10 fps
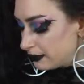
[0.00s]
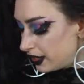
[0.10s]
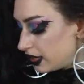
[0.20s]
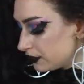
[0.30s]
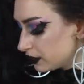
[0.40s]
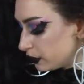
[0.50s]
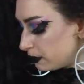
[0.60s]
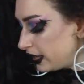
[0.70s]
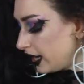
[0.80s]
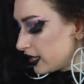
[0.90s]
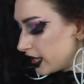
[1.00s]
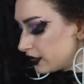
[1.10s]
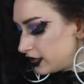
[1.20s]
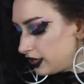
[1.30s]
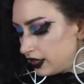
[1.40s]
made an effort with my
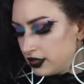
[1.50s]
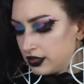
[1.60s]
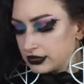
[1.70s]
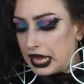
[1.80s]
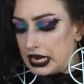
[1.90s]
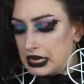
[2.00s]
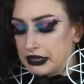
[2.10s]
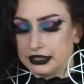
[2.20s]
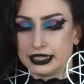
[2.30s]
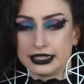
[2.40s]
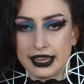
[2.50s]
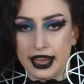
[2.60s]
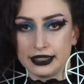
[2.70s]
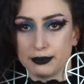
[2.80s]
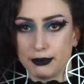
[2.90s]
eyeliner today too. I don't know if you can
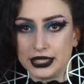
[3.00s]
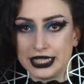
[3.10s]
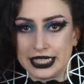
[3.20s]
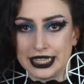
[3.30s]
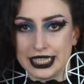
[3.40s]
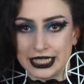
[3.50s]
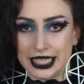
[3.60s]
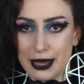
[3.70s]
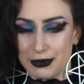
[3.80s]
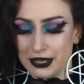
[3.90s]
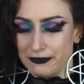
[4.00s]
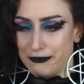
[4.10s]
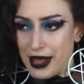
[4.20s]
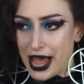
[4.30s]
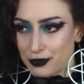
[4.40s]
tell, but it's in the shape of
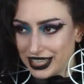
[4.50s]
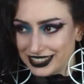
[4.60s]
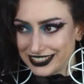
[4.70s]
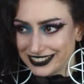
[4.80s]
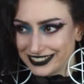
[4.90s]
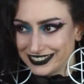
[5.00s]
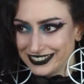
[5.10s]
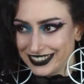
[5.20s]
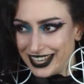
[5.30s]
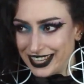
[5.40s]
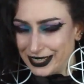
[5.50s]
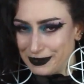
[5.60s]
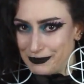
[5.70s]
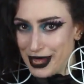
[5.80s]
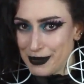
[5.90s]
bat wings. Like
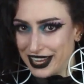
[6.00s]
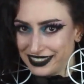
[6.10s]
Batman.